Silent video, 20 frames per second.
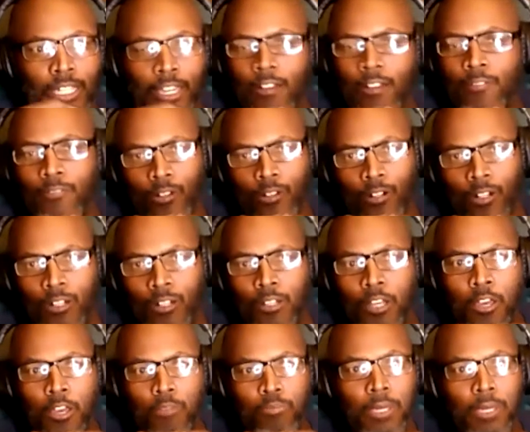to care
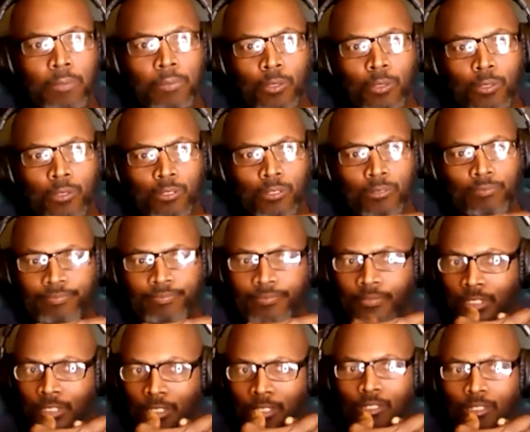for people
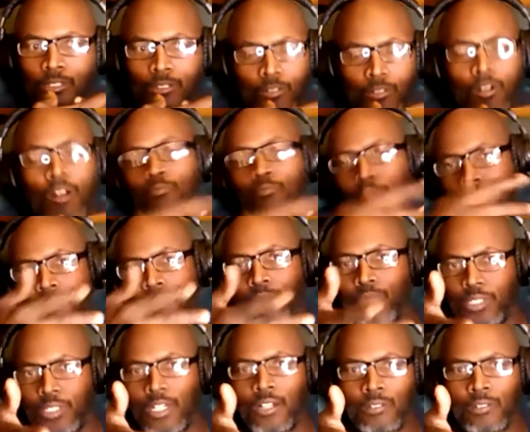who
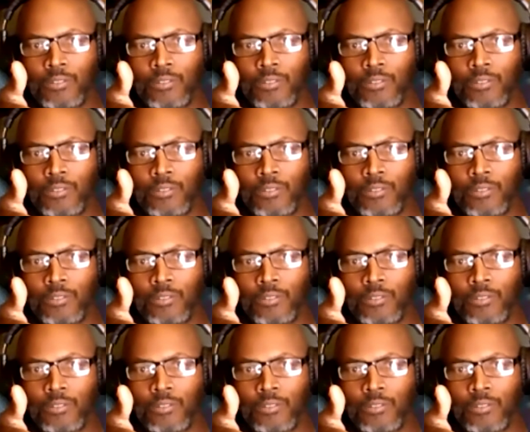aren't by